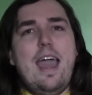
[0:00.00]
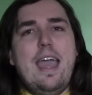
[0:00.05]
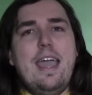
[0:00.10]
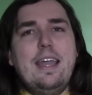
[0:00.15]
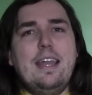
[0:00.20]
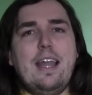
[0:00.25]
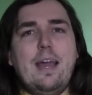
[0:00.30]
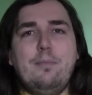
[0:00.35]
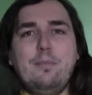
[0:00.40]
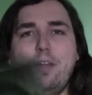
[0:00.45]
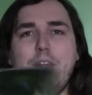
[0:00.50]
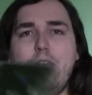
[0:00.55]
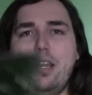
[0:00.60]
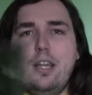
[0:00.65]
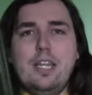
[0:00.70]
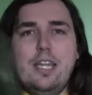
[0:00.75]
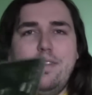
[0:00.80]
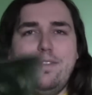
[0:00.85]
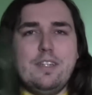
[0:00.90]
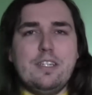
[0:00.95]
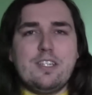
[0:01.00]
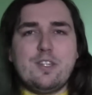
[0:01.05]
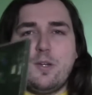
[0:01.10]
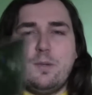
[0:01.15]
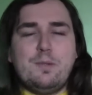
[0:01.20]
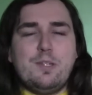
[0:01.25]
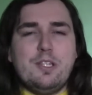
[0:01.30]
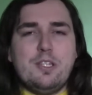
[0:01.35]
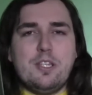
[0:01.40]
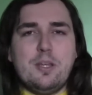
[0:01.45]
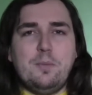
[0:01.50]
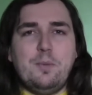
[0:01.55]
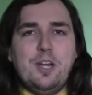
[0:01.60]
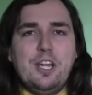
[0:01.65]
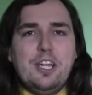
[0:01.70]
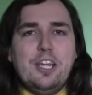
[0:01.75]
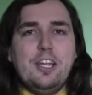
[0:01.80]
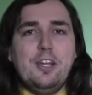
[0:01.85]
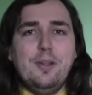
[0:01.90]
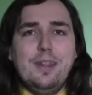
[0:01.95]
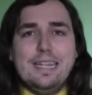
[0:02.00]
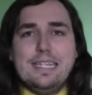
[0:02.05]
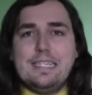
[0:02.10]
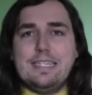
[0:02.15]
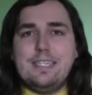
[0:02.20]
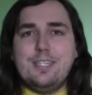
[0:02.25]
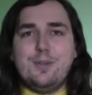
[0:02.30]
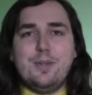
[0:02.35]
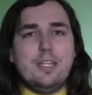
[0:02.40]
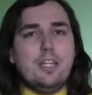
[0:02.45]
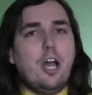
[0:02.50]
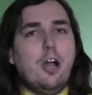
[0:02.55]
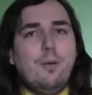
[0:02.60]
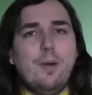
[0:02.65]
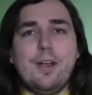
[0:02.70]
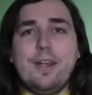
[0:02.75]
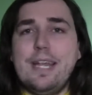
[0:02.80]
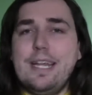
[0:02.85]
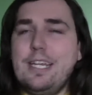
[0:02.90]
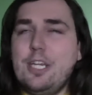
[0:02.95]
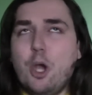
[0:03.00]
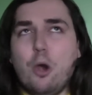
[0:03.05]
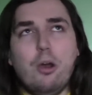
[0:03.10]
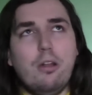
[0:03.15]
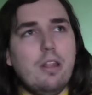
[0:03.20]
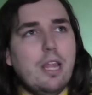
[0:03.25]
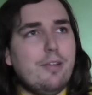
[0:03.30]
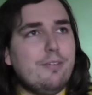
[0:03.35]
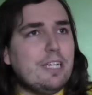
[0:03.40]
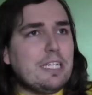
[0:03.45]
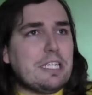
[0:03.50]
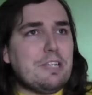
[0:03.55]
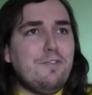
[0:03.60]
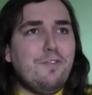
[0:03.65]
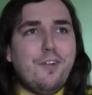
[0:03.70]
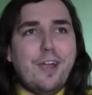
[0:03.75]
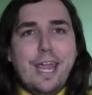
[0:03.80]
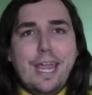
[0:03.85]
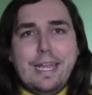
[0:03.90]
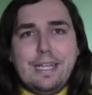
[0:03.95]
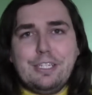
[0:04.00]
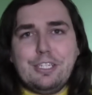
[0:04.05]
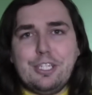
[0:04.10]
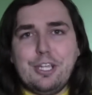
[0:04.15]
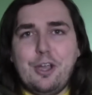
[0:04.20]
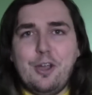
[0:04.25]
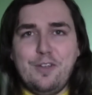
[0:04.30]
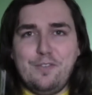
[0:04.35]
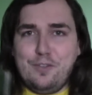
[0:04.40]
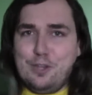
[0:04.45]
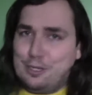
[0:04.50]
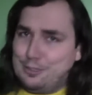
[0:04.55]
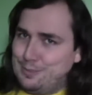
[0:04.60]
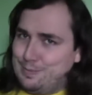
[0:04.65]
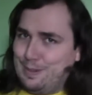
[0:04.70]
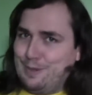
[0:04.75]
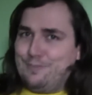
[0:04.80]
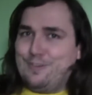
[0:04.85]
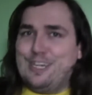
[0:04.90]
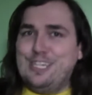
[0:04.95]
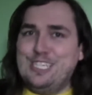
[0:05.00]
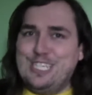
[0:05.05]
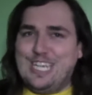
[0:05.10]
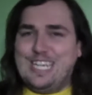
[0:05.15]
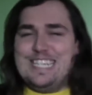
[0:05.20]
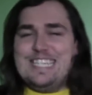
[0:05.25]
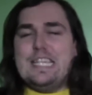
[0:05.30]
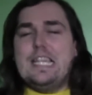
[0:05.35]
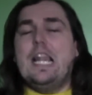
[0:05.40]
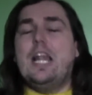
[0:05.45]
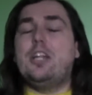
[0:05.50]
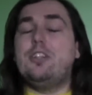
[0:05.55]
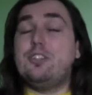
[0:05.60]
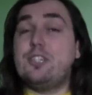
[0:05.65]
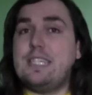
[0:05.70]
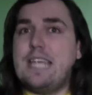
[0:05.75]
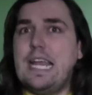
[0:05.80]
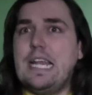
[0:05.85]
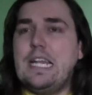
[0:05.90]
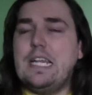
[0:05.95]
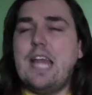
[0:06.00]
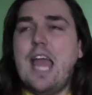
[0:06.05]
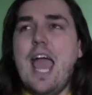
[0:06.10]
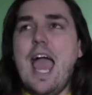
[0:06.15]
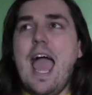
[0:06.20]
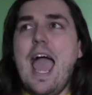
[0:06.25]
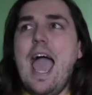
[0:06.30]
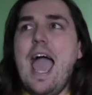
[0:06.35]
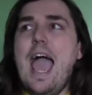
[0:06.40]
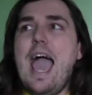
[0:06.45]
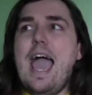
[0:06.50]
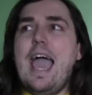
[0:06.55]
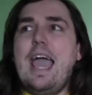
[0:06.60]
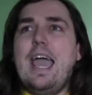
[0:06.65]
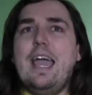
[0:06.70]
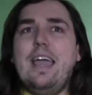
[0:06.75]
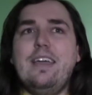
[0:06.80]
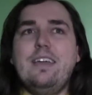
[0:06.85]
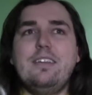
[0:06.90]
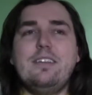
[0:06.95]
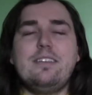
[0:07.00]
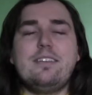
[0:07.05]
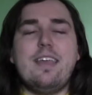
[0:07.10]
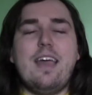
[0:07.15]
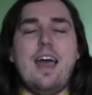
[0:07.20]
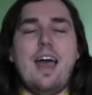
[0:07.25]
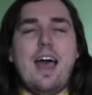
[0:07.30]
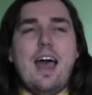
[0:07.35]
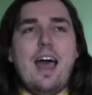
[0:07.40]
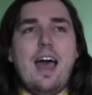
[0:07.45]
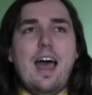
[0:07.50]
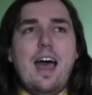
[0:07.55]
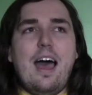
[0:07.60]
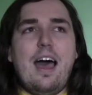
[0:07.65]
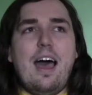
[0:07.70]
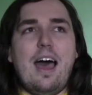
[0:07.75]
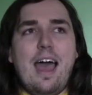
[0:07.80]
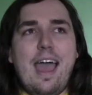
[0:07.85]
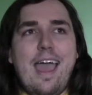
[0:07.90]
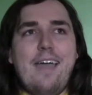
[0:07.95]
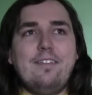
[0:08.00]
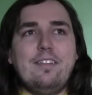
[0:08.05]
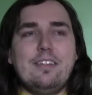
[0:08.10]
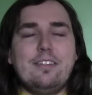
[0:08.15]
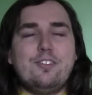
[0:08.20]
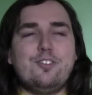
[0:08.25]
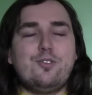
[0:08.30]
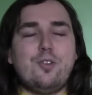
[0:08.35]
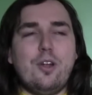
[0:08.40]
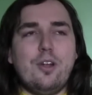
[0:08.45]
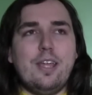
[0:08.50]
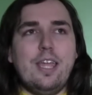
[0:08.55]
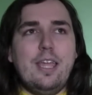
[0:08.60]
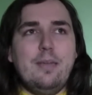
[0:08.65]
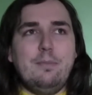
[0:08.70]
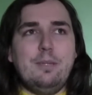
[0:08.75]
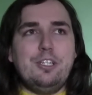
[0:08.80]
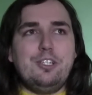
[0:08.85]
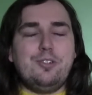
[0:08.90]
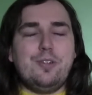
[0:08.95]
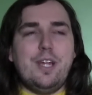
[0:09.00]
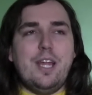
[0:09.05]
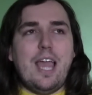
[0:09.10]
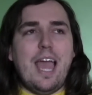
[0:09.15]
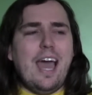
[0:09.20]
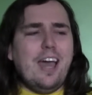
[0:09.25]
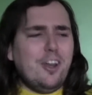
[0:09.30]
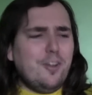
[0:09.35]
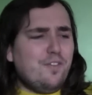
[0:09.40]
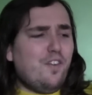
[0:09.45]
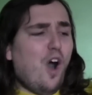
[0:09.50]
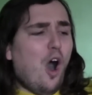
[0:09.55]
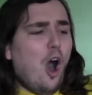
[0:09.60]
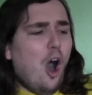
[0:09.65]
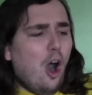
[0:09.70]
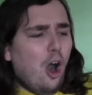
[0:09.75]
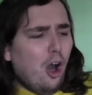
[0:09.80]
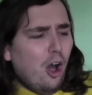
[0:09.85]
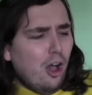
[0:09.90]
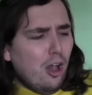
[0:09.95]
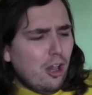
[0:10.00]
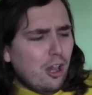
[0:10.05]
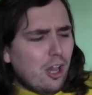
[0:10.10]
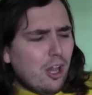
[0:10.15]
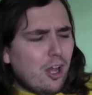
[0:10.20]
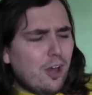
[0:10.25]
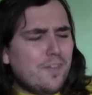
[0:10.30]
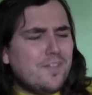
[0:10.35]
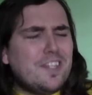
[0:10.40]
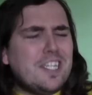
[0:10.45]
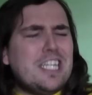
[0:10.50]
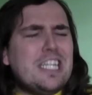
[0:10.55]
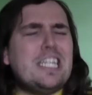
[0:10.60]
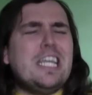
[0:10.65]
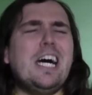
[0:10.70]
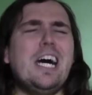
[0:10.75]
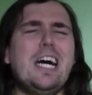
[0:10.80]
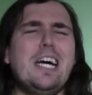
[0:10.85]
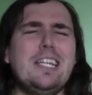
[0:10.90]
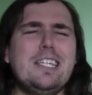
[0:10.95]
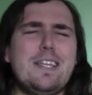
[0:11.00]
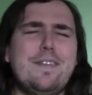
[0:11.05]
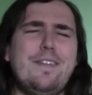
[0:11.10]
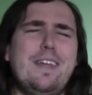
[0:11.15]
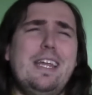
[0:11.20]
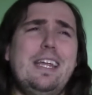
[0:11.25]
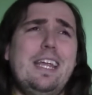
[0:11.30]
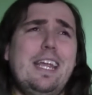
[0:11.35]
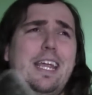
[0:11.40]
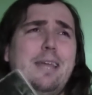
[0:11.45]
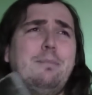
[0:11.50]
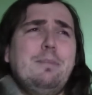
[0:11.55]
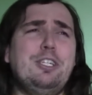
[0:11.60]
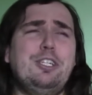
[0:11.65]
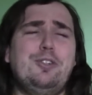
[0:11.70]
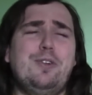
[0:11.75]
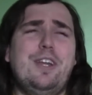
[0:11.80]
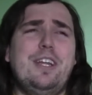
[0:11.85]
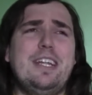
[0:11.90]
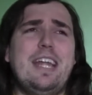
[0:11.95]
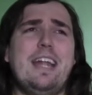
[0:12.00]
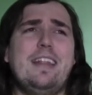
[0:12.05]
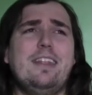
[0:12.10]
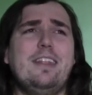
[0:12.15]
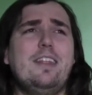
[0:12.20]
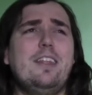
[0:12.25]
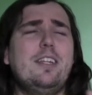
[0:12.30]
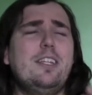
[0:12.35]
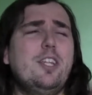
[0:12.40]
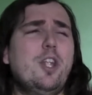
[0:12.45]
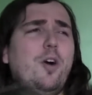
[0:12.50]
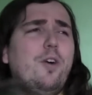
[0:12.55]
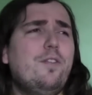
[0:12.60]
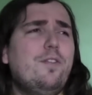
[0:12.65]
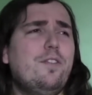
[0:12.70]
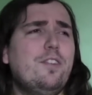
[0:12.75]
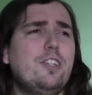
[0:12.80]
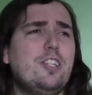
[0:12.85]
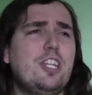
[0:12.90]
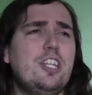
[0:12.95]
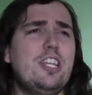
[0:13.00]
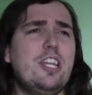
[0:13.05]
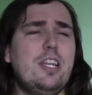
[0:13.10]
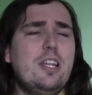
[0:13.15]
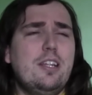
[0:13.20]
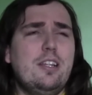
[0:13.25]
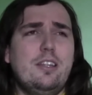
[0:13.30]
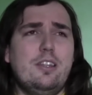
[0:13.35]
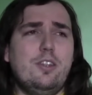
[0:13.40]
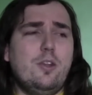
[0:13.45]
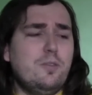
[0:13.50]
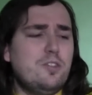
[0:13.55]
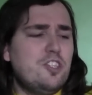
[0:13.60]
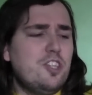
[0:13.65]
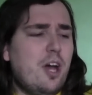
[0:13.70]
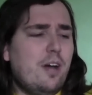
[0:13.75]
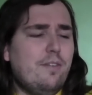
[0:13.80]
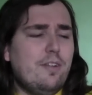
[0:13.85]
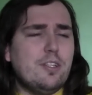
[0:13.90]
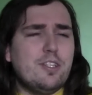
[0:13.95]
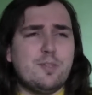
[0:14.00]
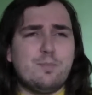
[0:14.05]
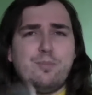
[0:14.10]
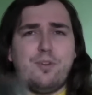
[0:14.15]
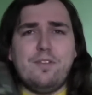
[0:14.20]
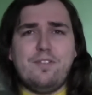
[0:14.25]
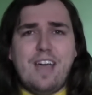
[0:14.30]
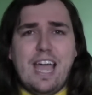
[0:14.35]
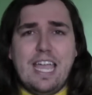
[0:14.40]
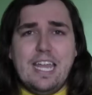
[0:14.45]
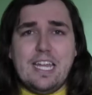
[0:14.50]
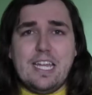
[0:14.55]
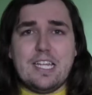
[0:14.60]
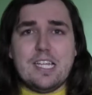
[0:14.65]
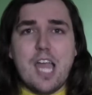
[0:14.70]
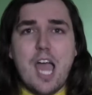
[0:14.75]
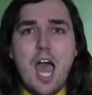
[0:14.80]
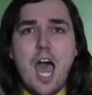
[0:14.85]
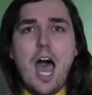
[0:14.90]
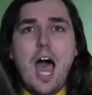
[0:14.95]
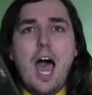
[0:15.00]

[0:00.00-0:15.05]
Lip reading: And I'm going to leave a description somewhere. You can go listen to it. Don't worry, no lyrics in French. So if you don't speak French, you can still understand it. And I have this strong imagery. Out of all of the tons of imagery that those novels provided,